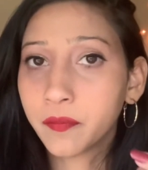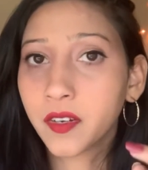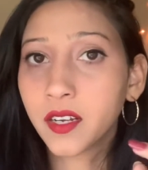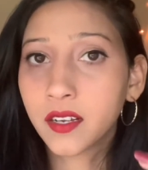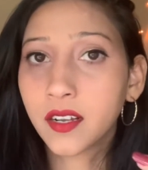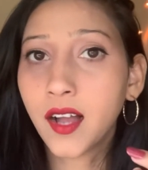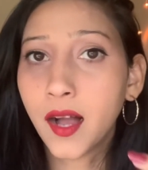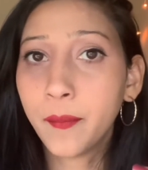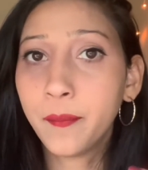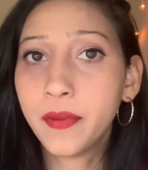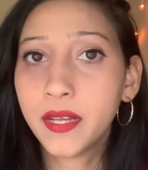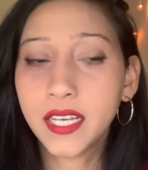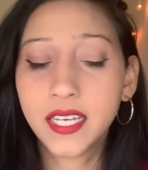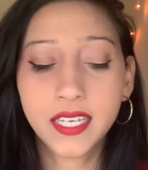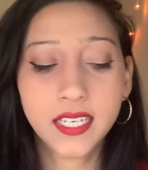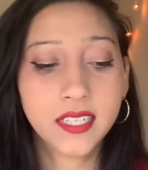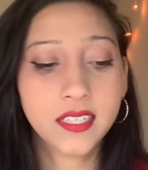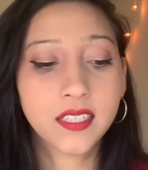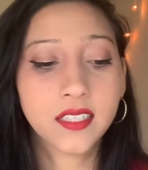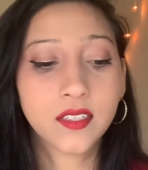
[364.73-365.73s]
cup
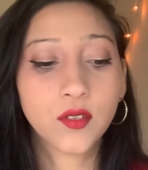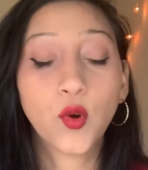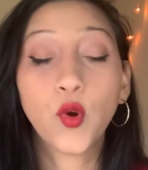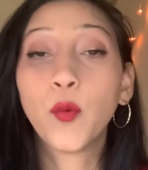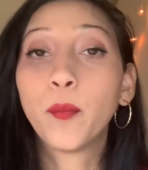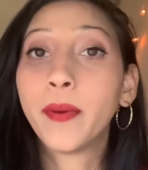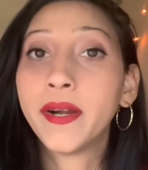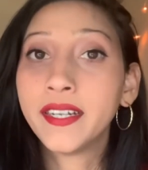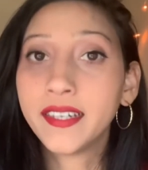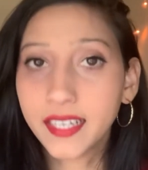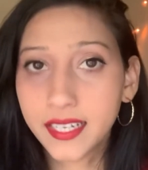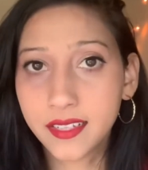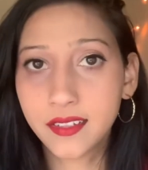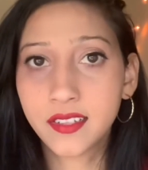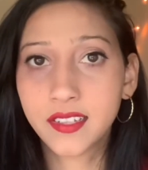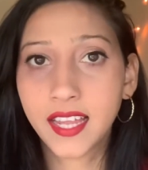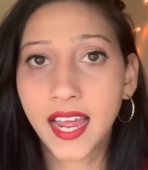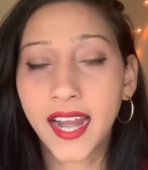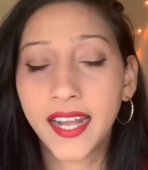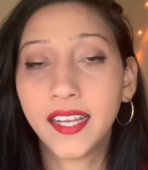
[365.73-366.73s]
is opened
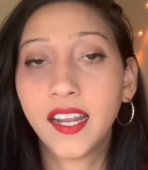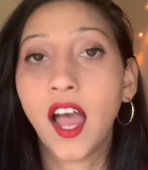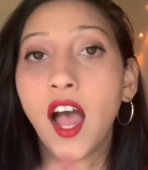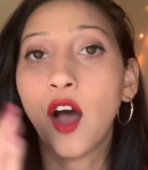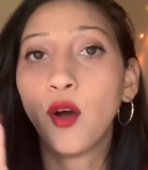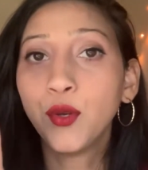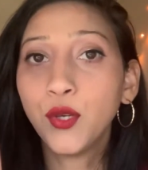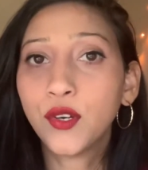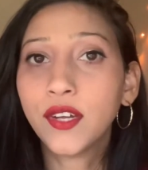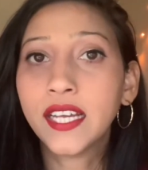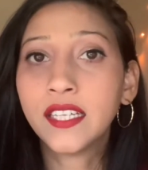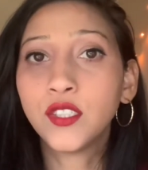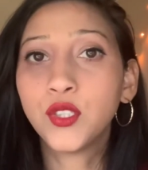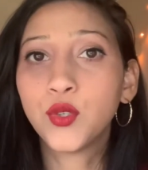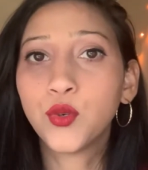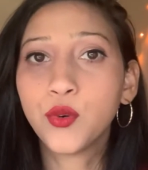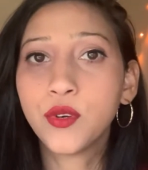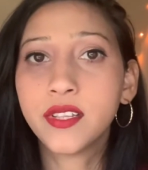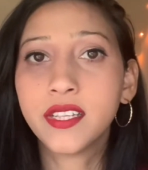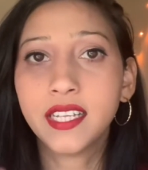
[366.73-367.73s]
inside. How you can
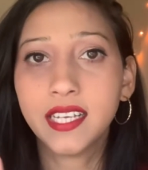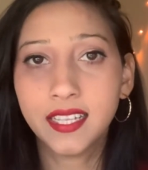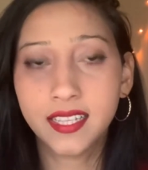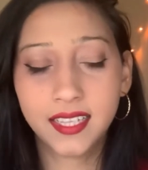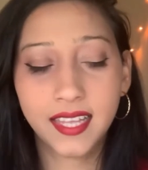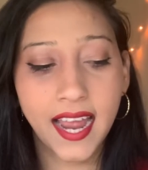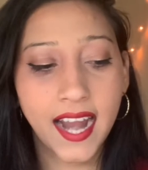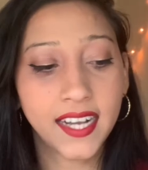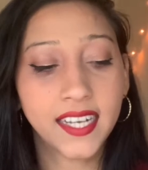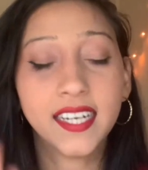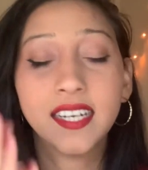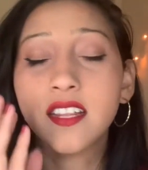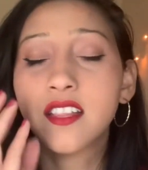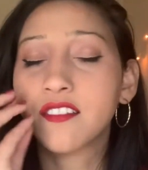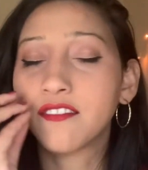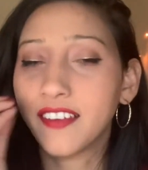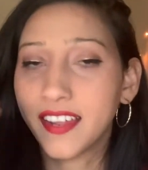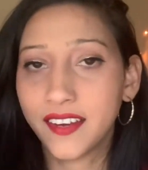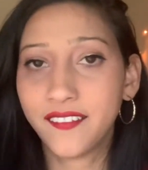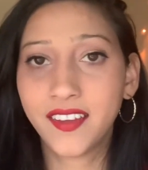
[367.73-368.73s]
choose is that it's
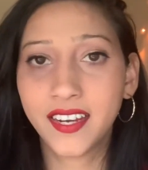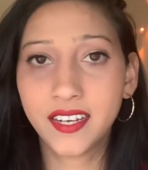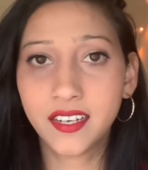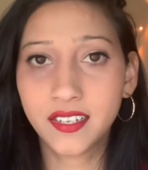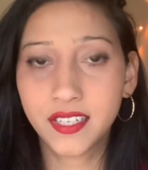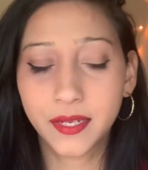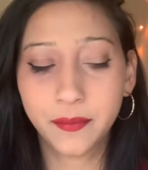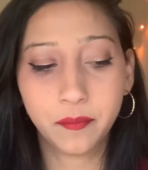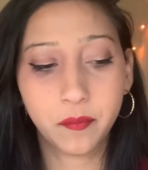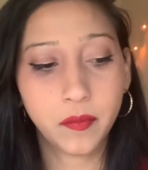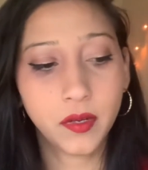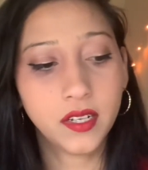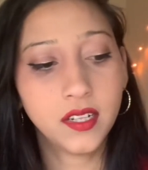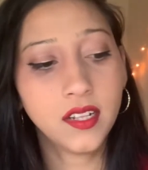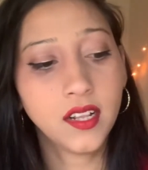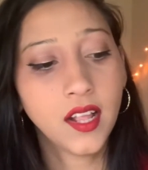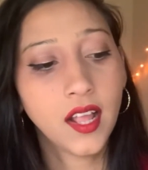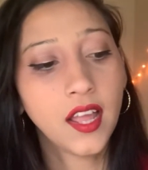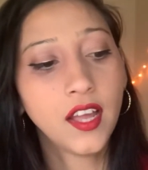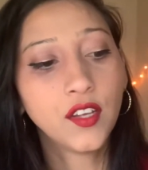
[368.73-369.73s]
very simple.
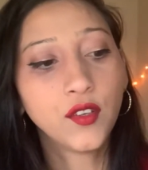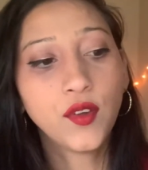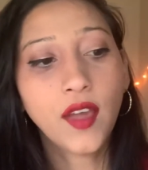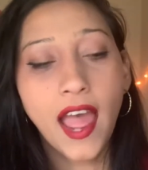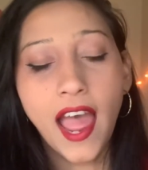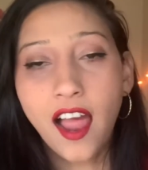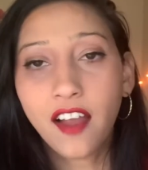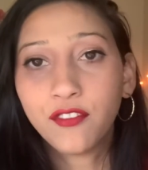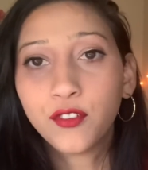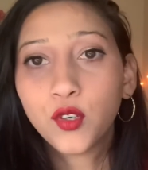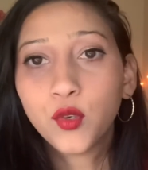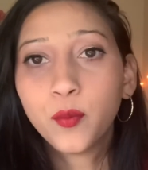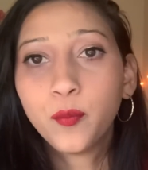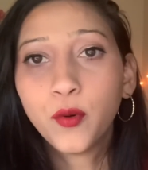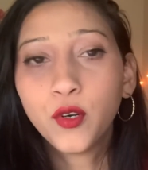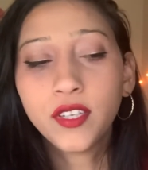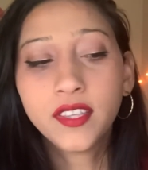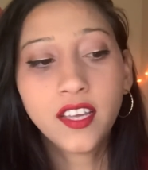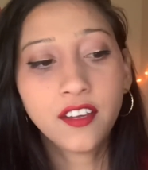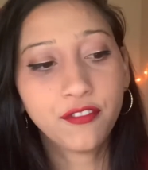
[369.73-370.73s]
You have to put
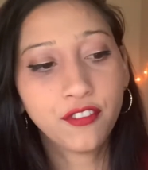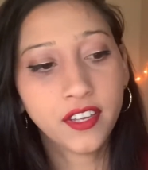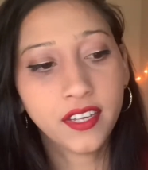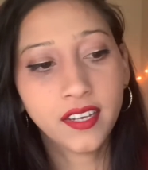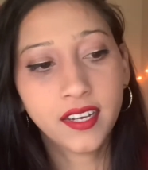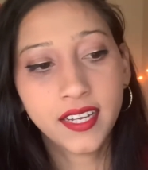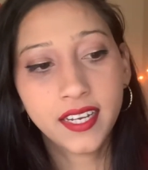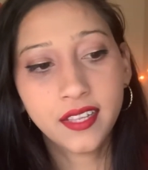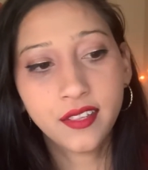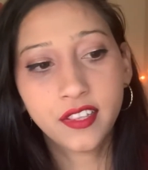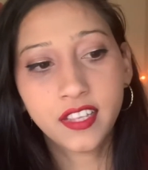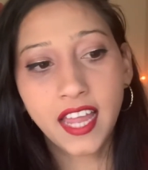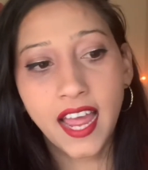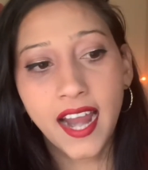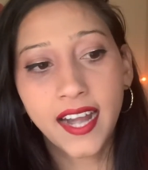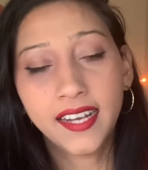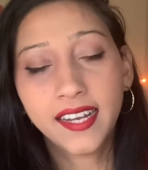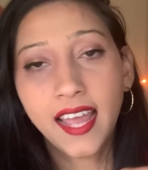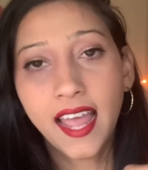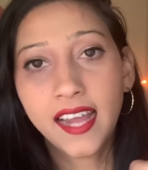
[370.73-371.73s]
the finger
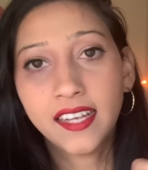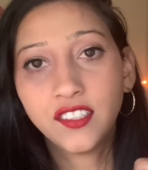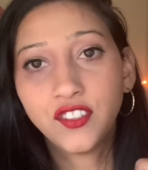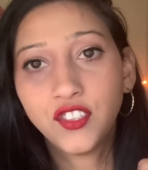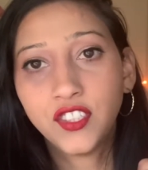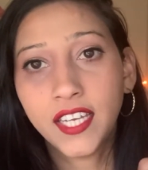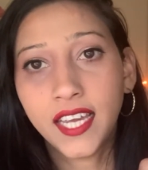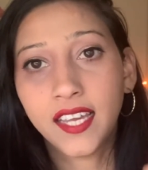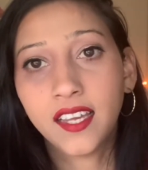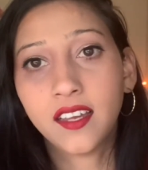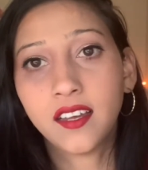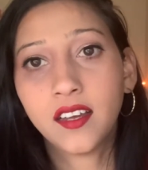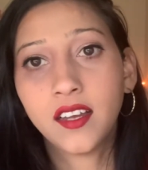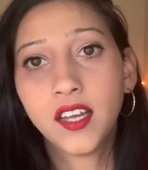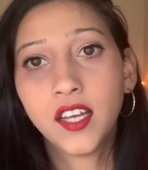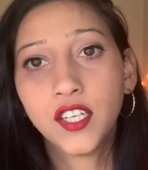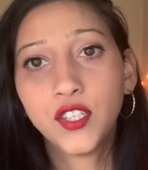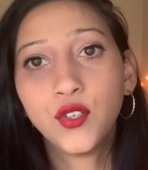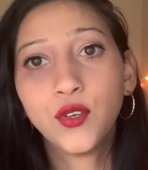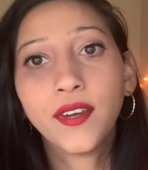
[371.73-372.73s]
inside and check.
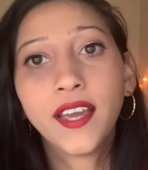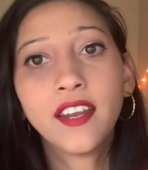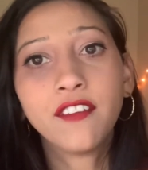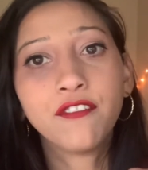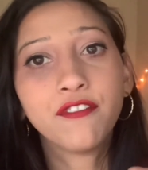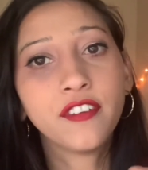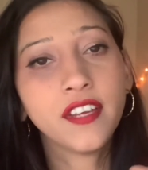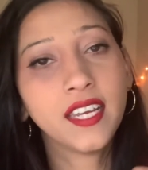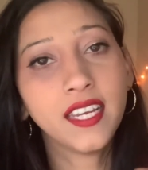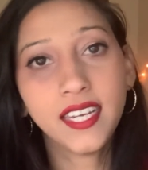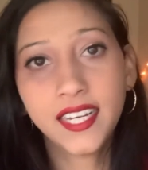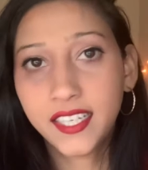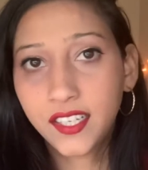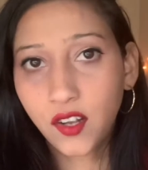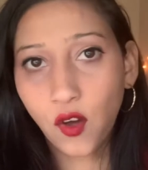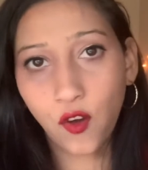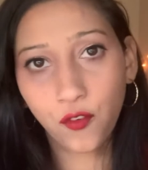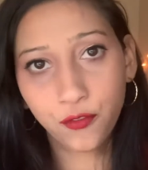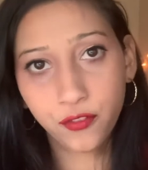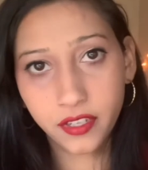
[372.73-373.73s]
You can feel it
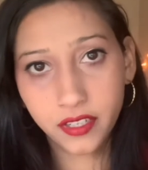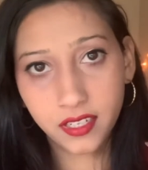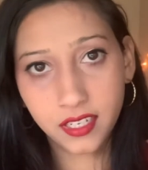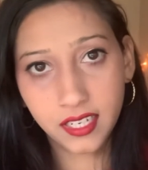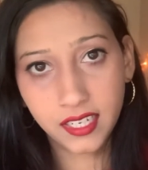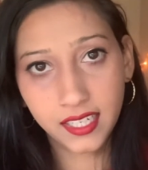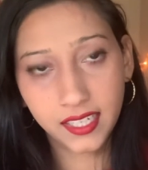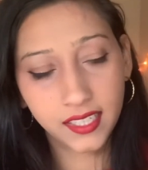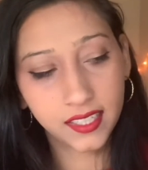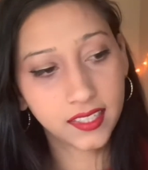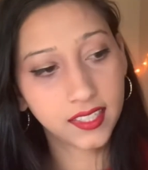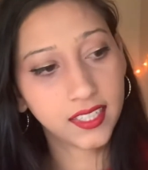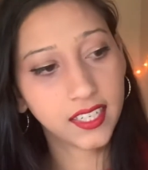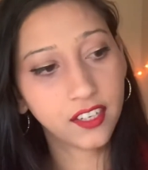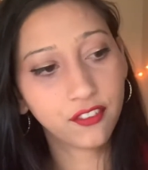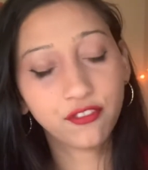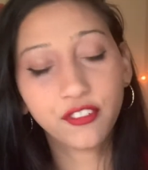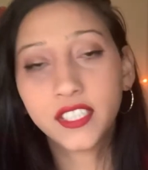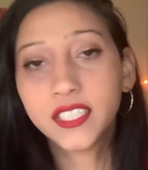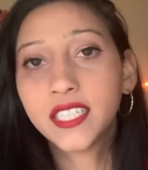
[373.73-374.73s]
obviously if
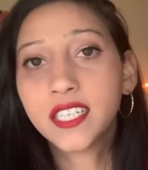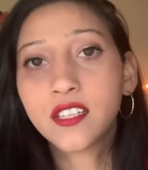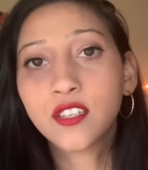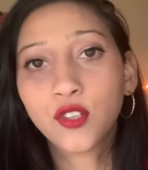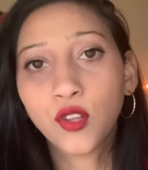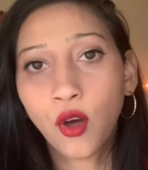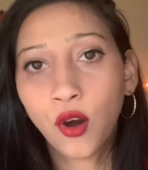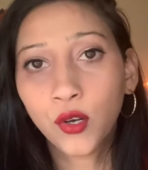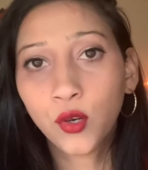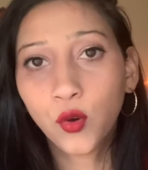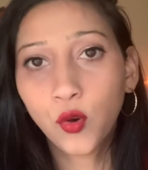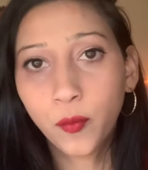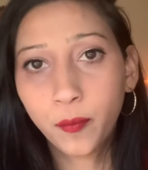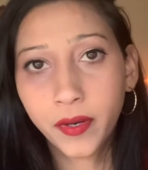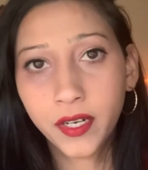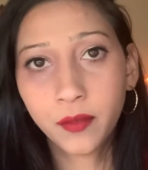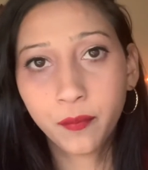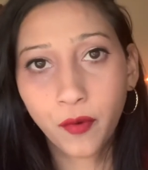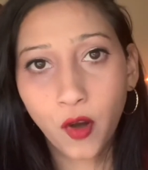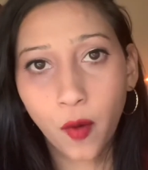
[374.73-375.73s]
it is not
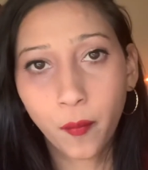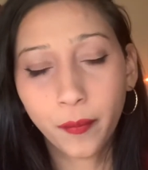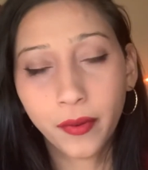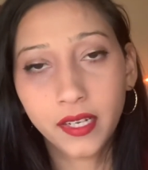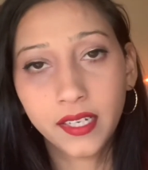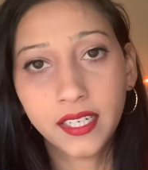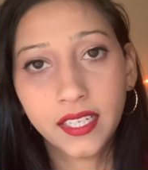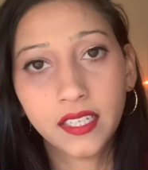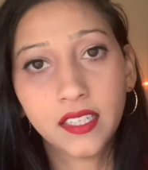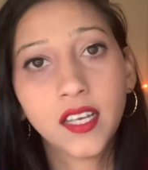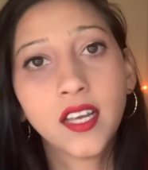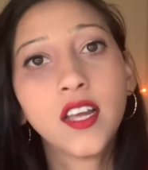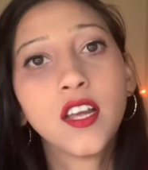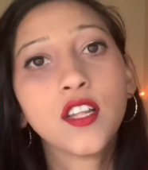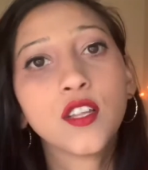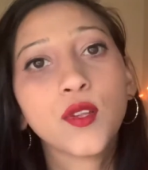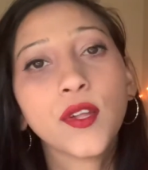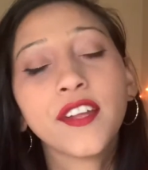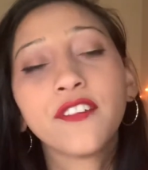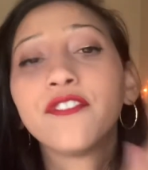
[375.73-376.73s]
opened properly.
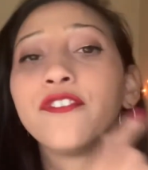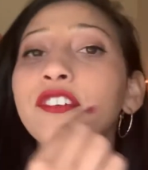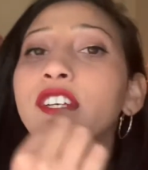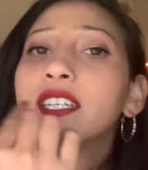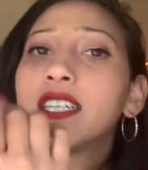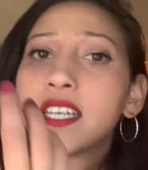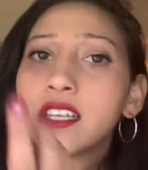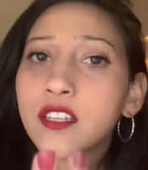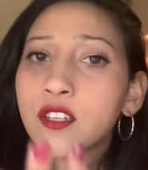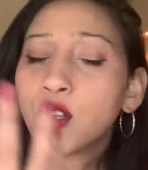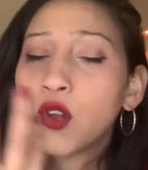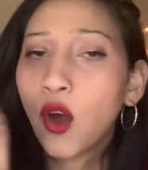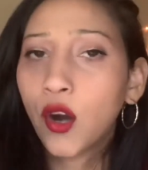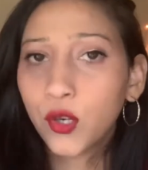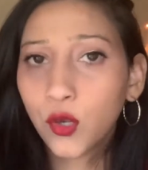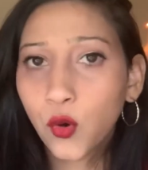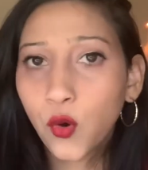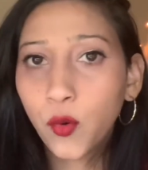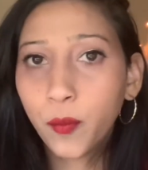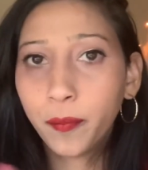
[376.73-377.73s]
So if it is not
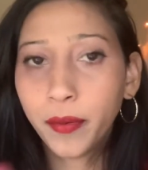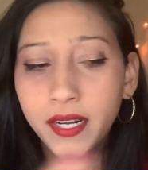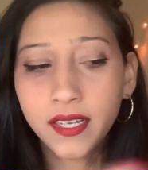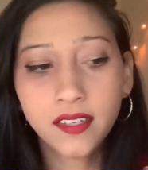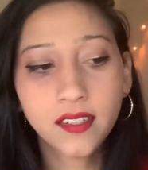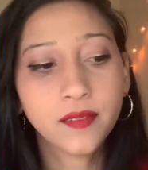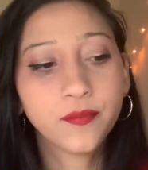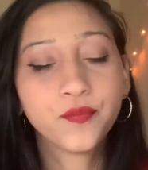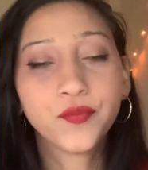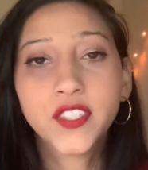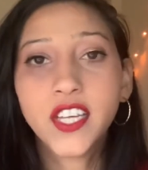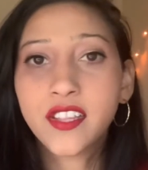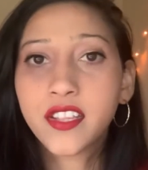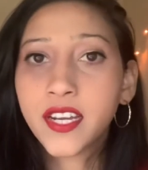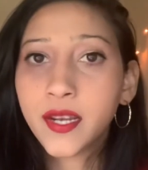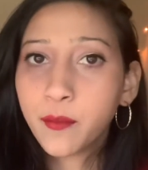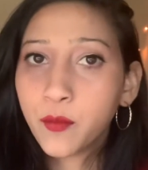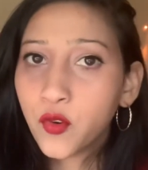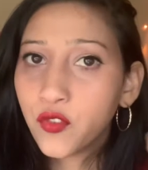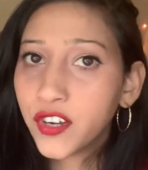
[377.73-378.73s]
opened, just
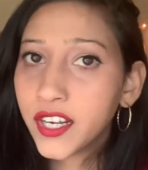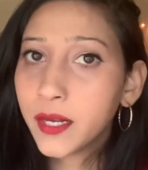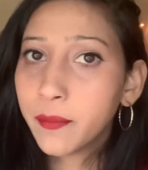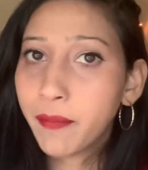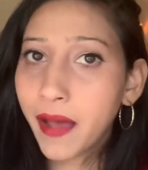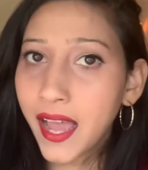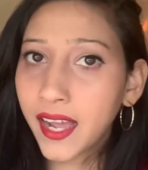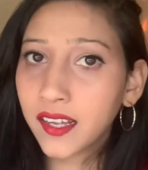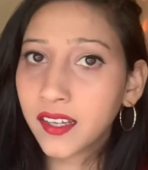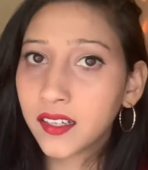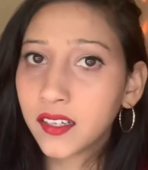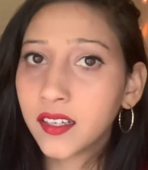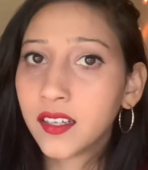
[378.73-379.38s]
remove it back,